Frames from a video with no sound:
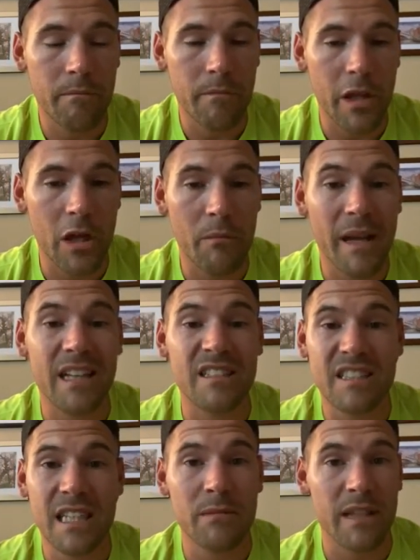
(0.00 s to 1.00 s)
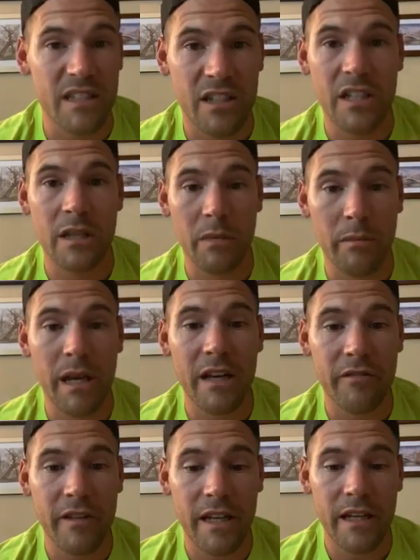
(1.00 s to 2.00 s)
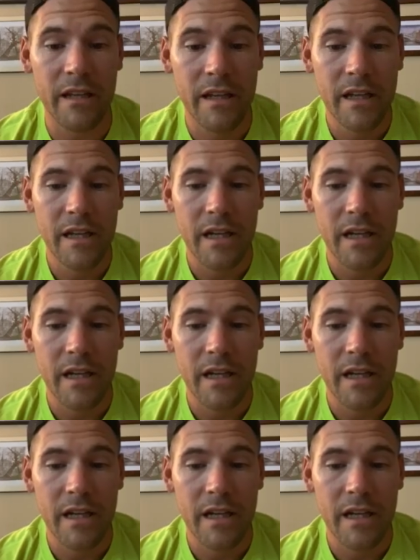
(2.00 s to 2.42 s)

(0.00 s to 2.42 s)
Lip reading: you know, make it seem like they're gonna be benefiting